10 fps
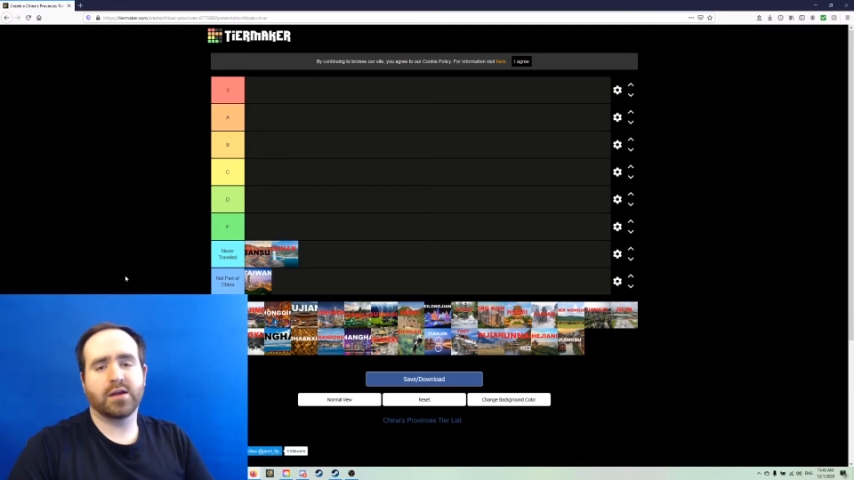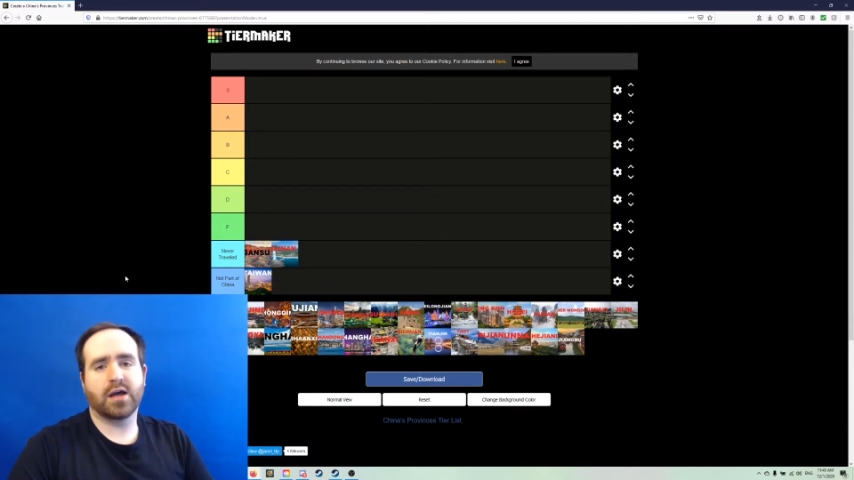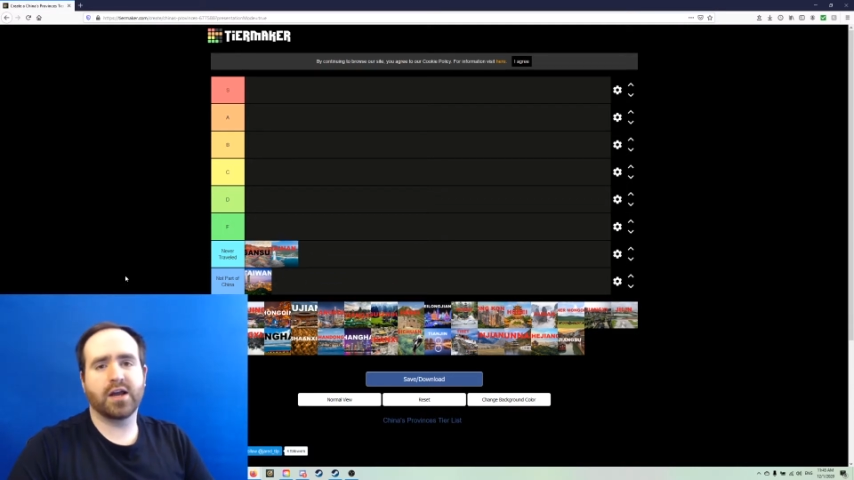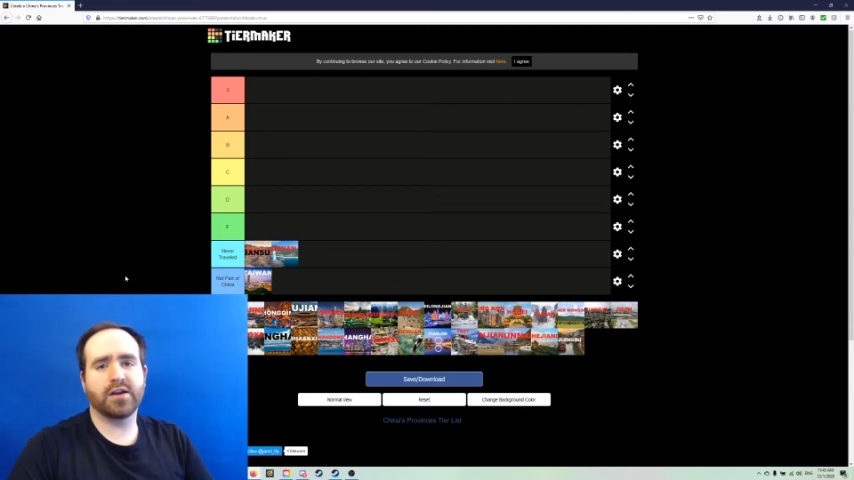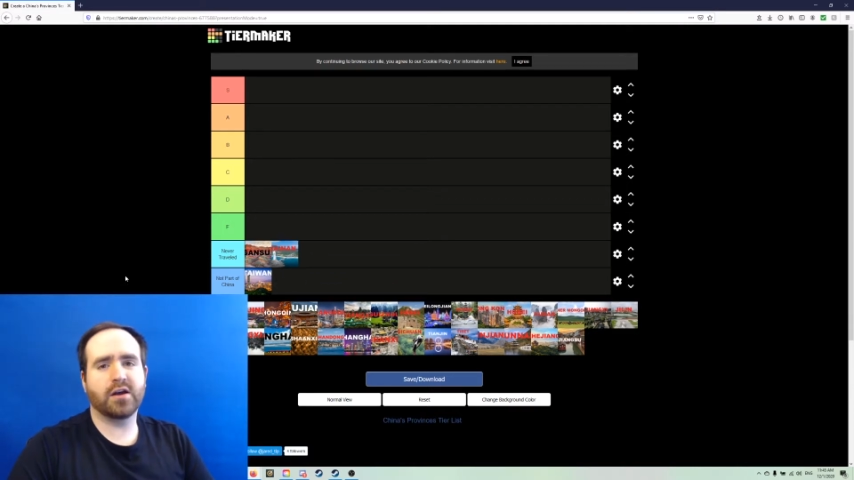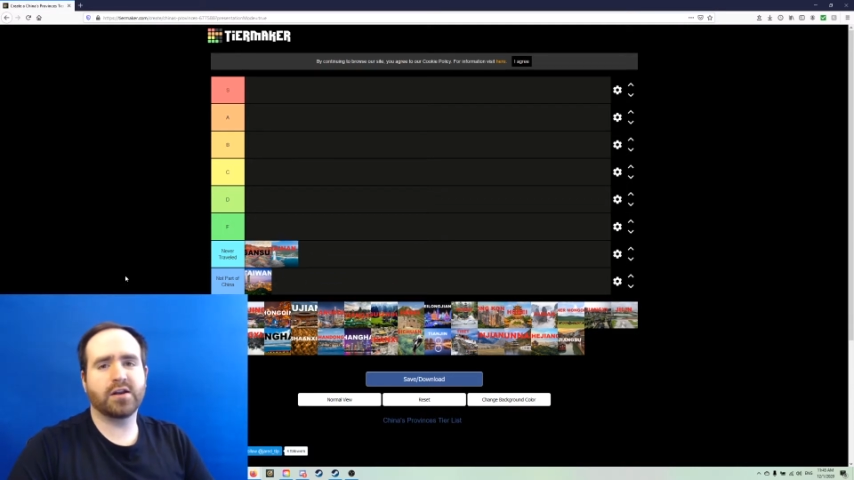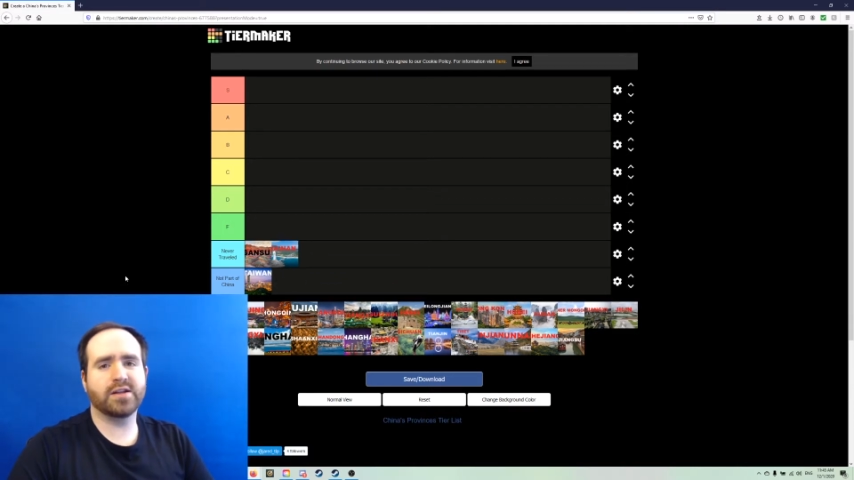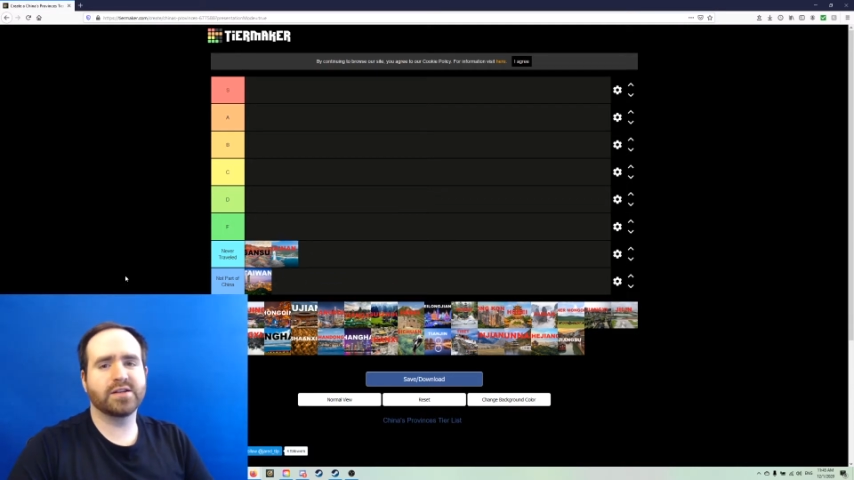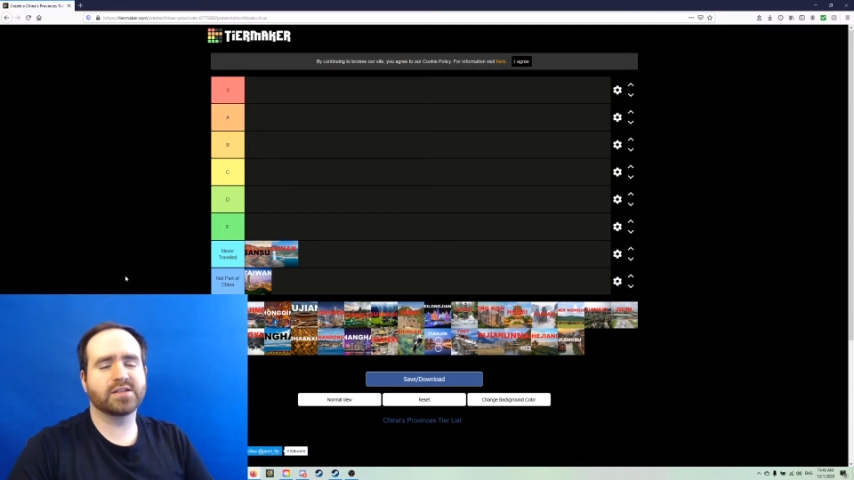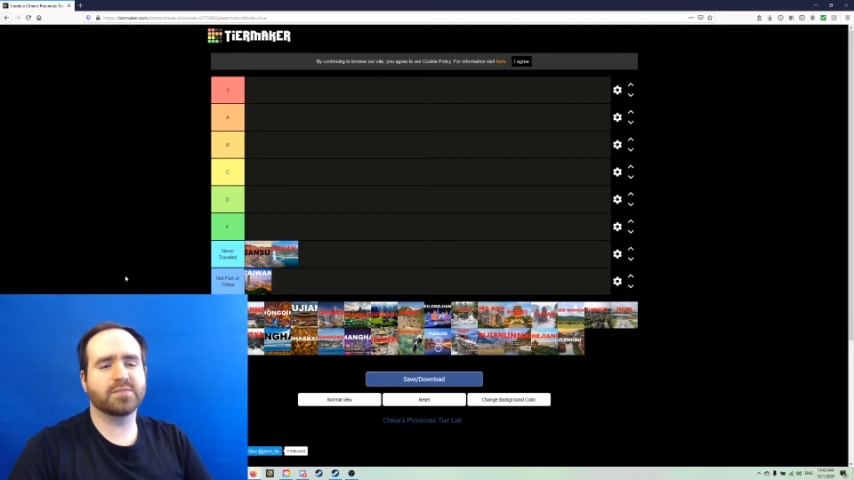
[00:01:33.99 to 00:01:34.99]
Hainan
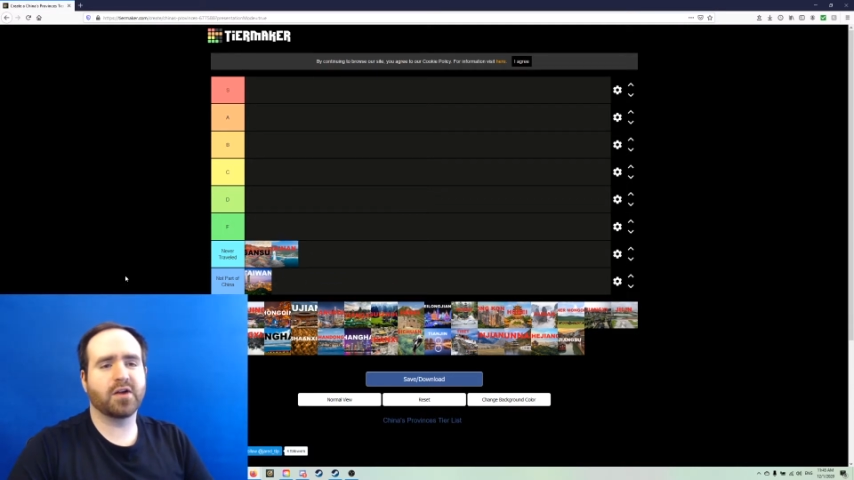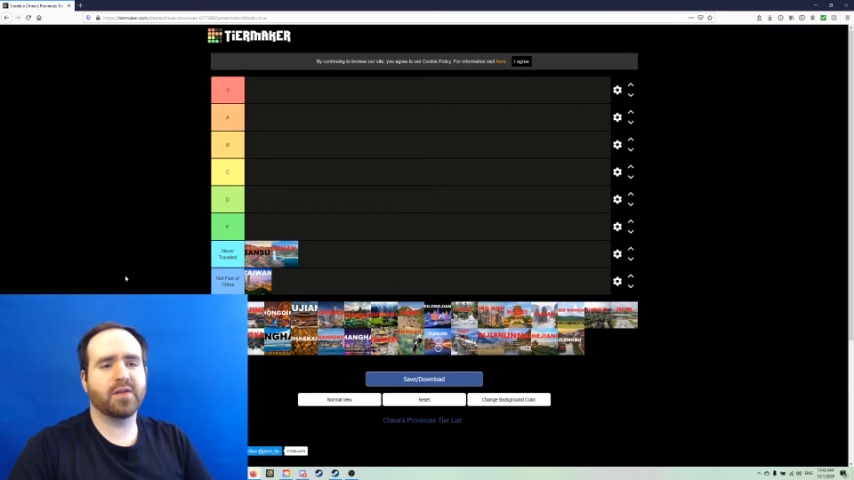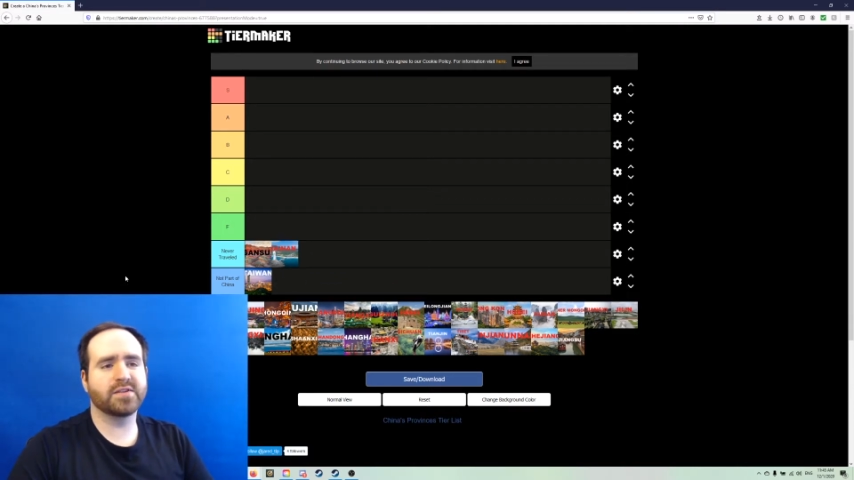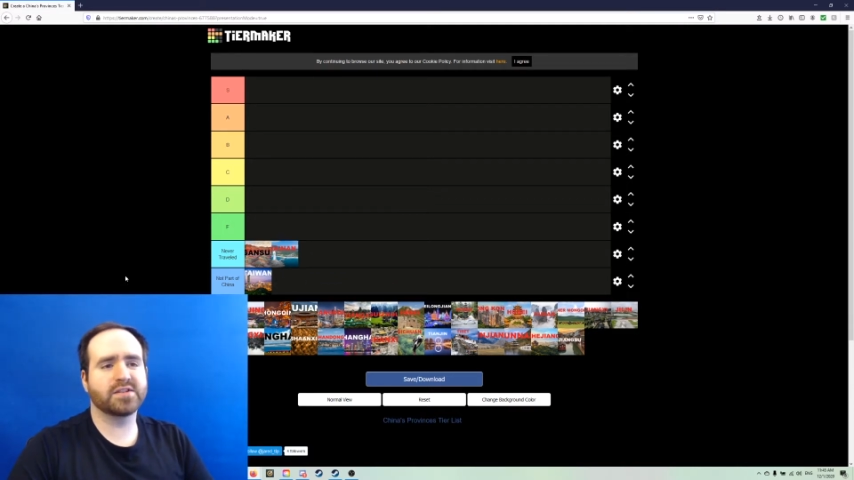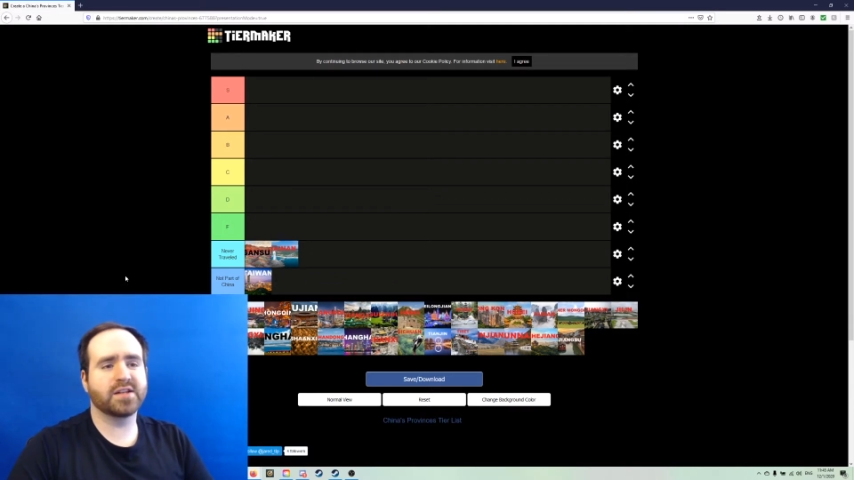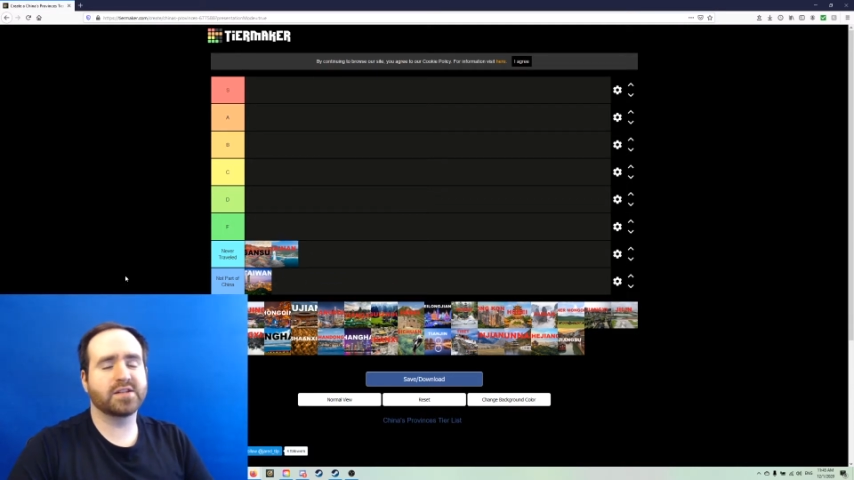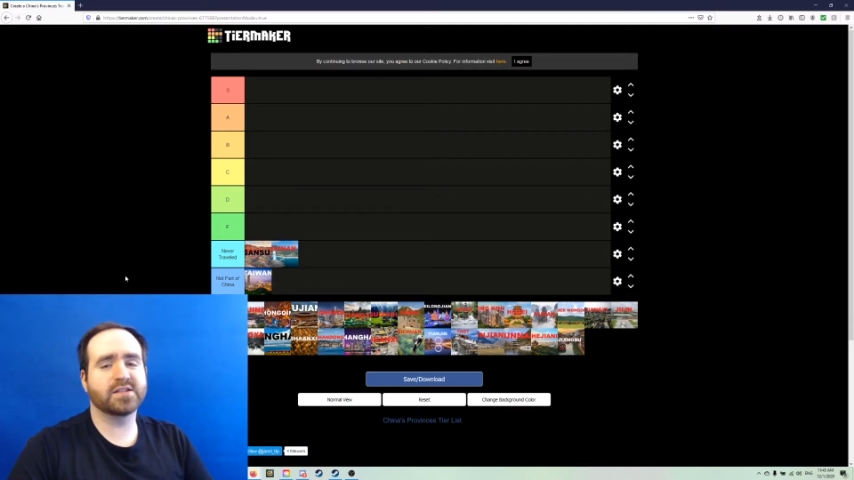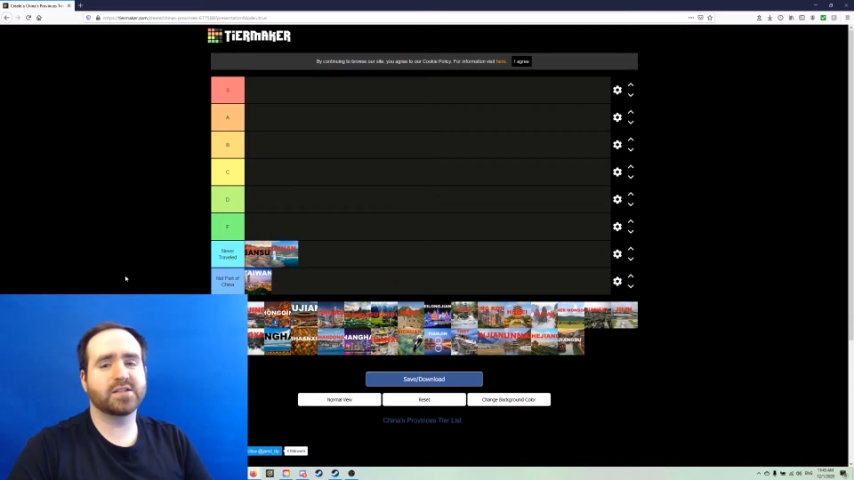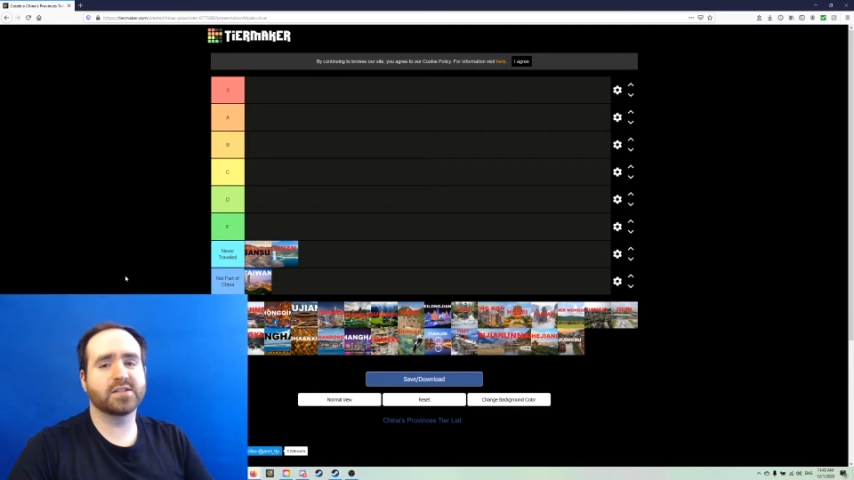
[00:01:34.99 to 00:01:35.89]
is the province that's the